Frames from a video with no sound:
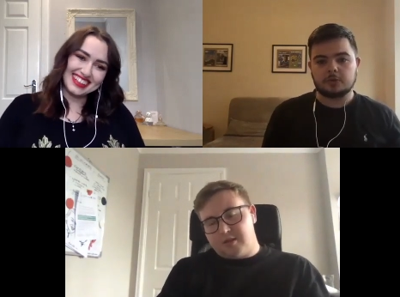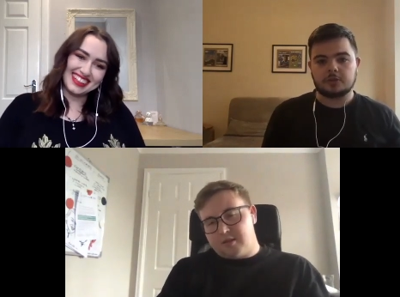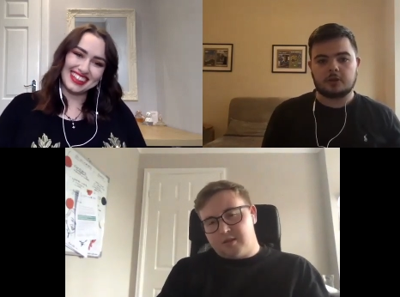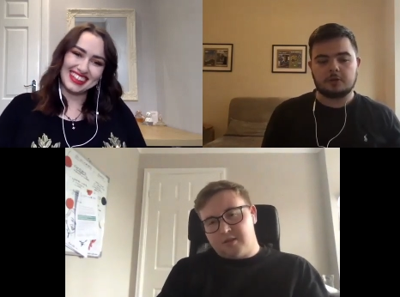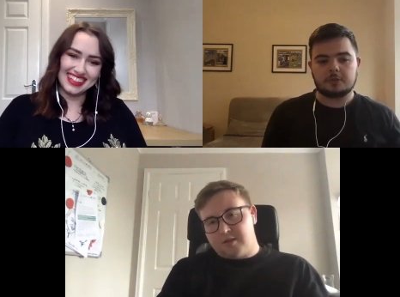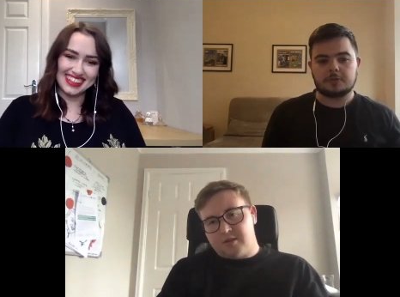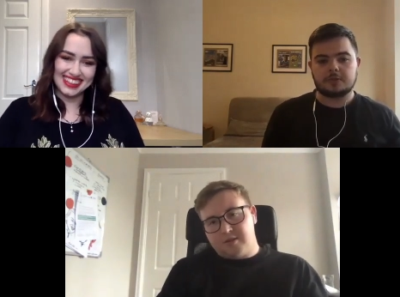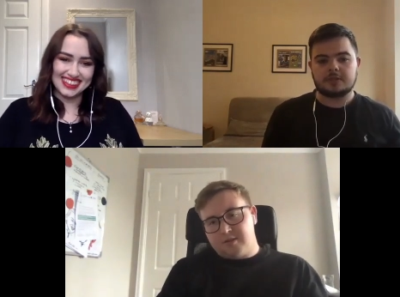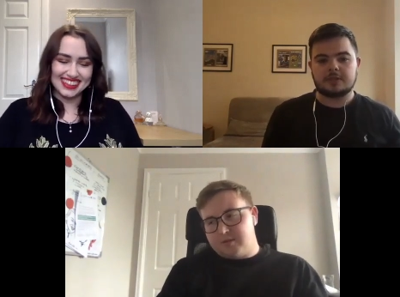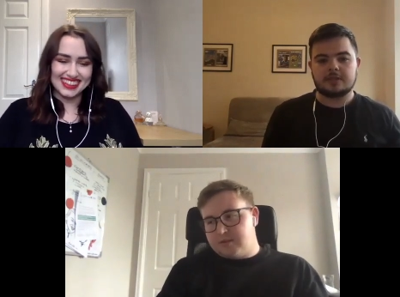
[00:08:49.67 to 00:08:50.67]
Speaker 1: synonymous with
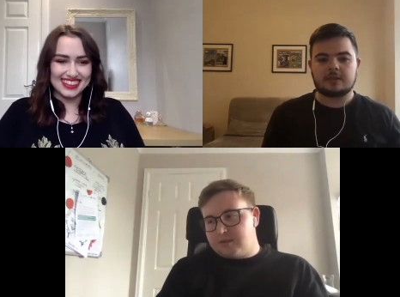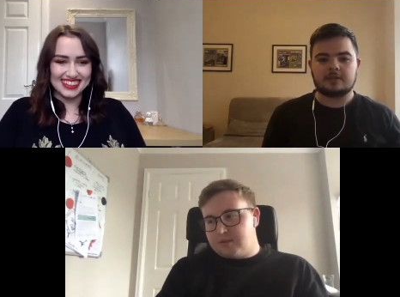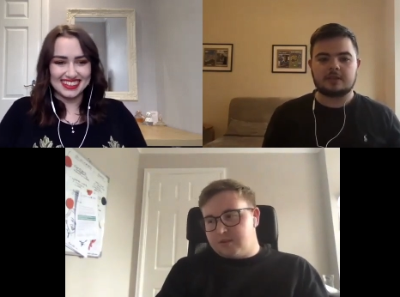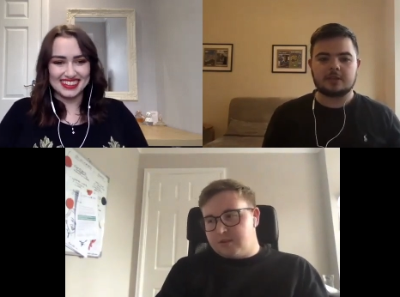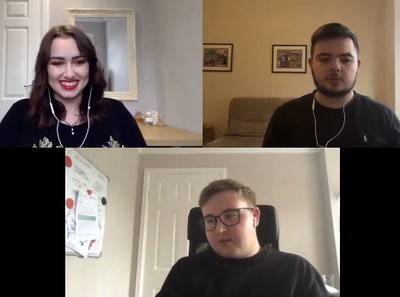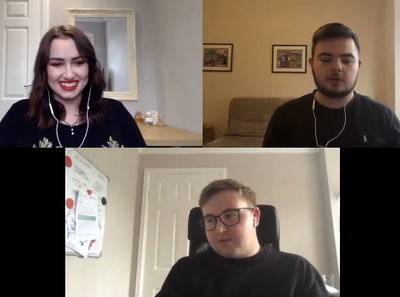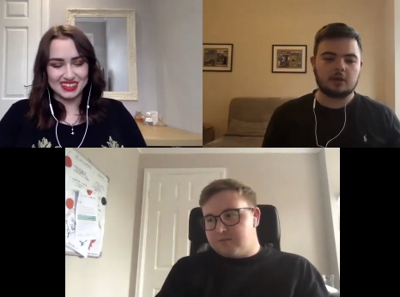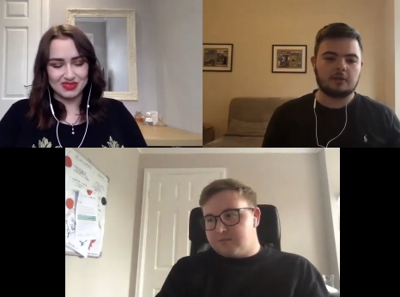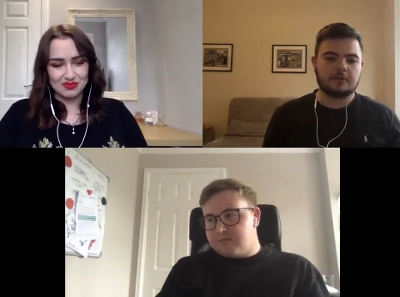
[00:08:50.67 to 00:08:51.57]
this season. I think that's why a lot of